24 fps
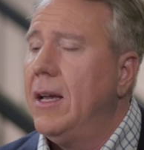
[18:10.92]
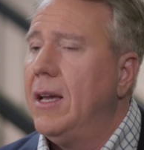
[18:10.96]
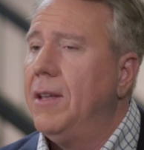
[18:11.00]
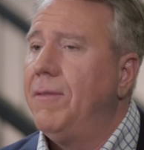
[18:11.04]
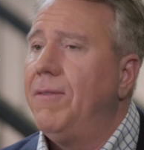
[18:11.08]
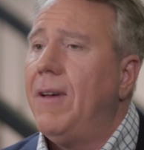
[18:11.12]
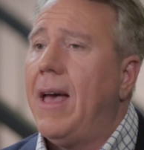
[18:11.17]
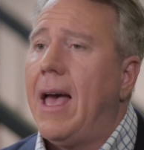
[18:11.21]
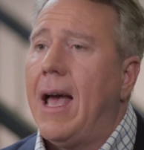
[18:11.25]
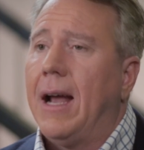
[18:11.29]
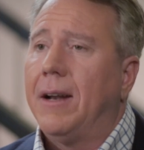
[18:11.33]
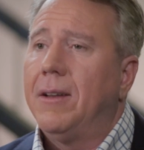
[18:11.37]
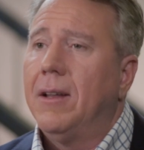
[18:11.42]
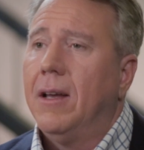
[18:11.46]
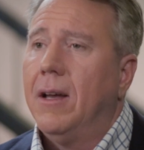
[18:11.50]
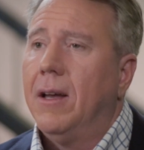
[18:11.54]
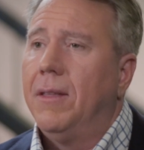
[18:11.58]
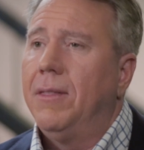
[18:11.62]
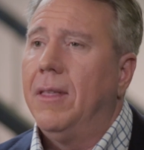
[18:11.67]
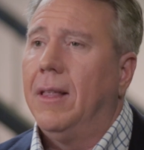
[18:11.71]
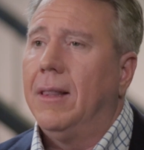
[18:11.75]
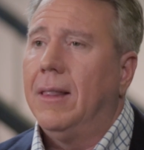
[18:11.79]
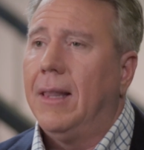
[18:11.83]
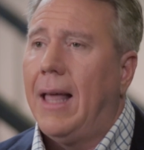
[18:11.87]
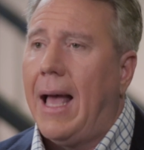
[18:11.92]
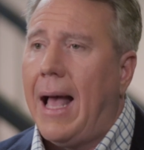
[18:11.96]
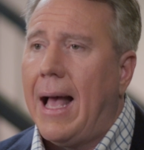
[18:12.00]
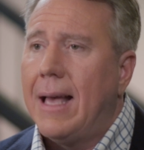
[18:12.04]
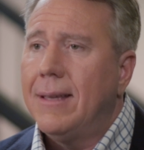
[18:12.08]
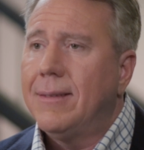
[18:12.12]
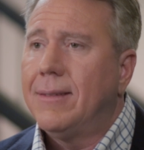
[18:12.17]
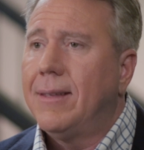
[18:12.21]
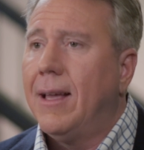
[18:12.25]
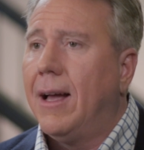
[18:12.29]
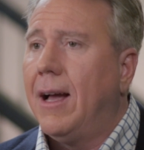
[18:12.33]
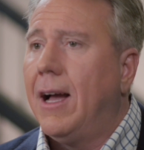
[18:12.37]
In fact, the
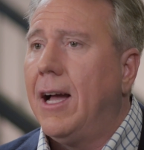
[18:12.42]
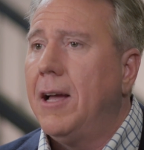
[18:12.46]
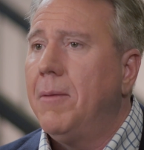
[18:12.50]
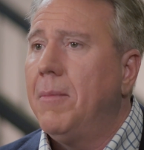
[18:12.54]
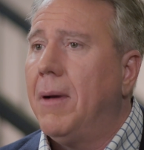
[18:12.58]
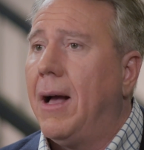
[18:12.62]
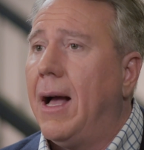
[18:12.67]
last time